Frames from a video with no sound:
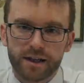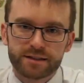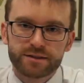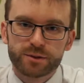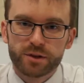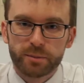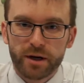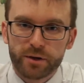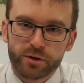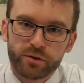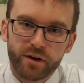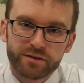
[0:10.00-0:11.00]
talk
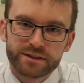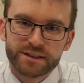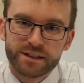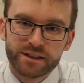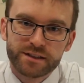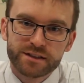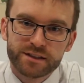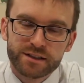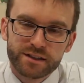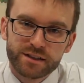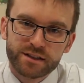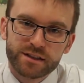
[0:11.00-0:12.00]
about gravity.
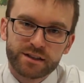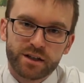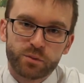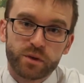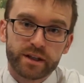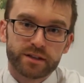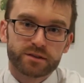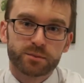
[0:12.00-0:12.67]
And with it,